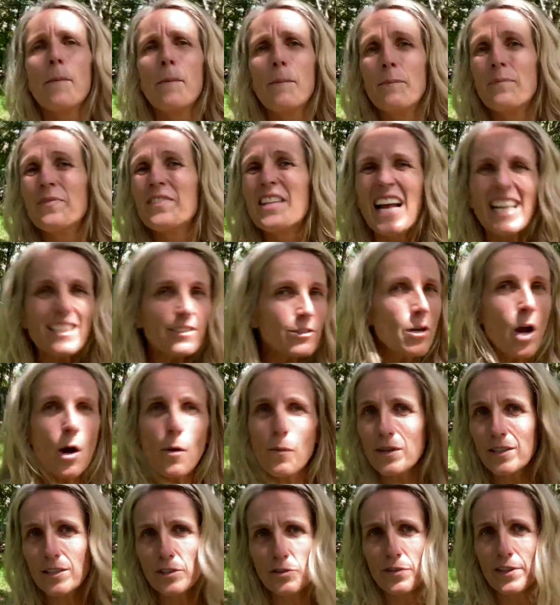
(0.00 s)
That's not
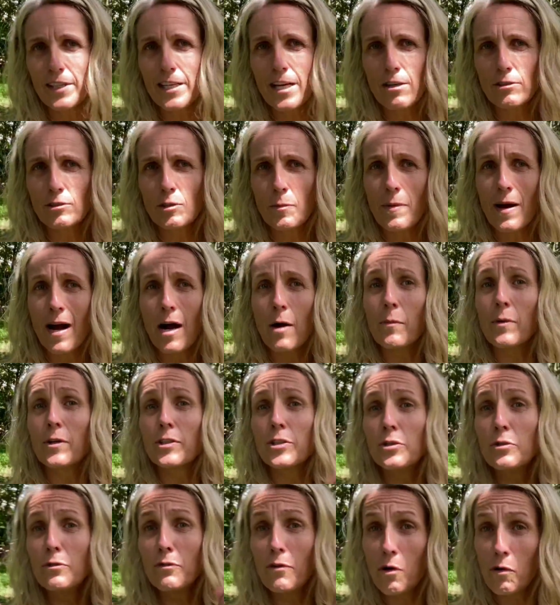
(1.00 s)
what this video is about,
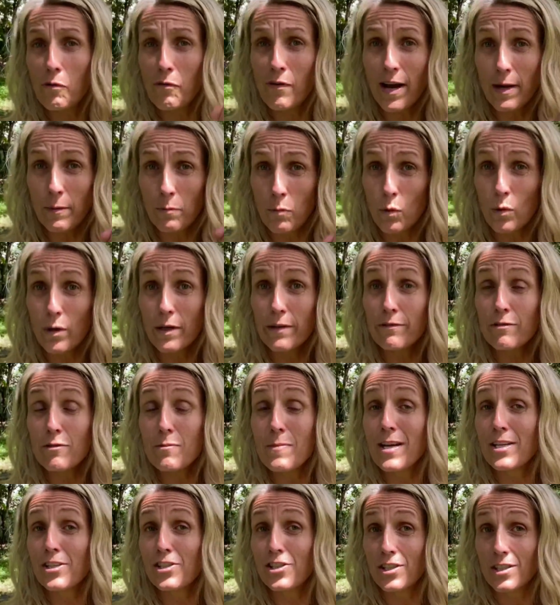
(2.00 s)
but you will find more
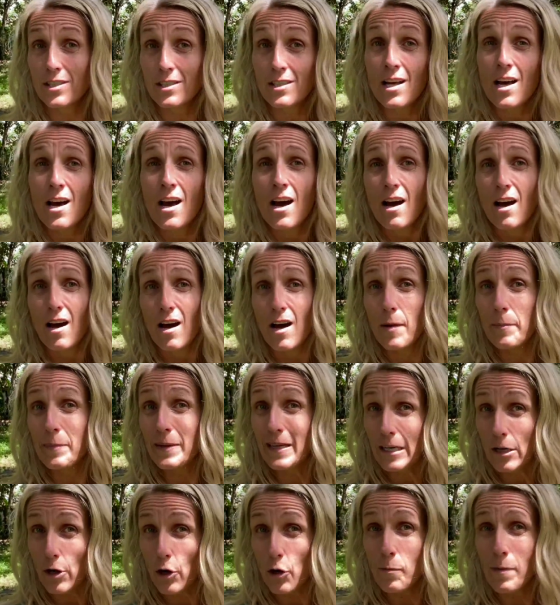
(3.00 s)
information
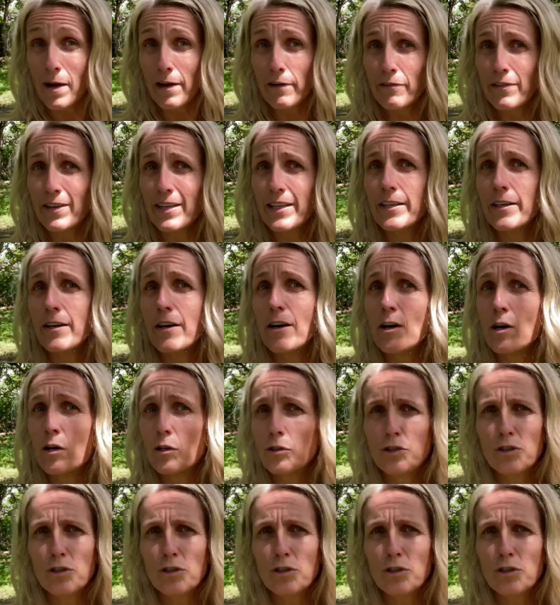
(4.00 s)
below my video.